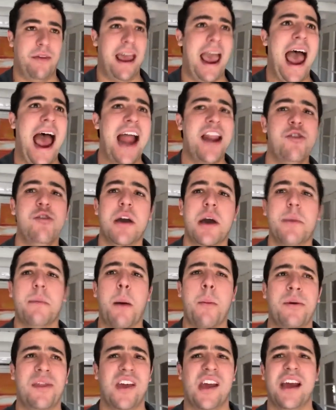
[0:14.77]
Like, how do you come
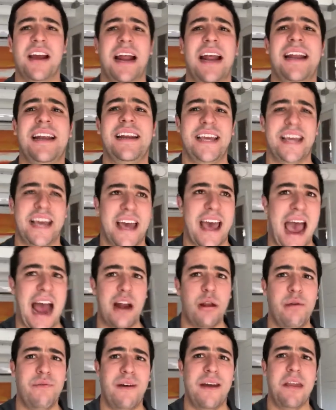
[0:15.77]
up with a good idea? How
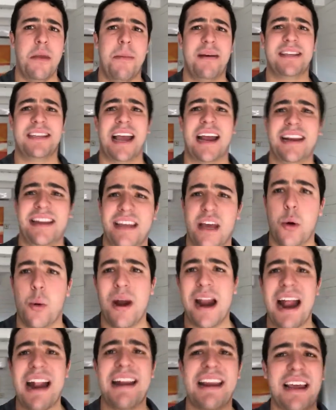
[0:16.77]
do you find the best idea?
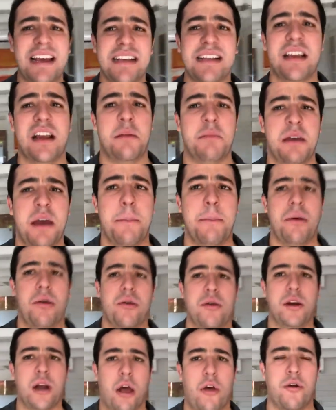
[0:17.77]
What idea is going to be $1
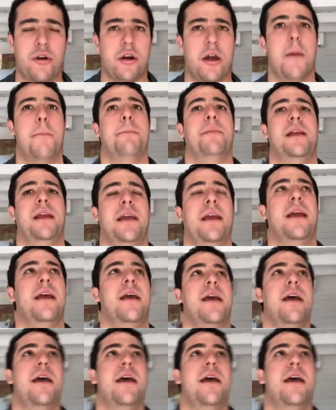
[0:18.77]
billion company?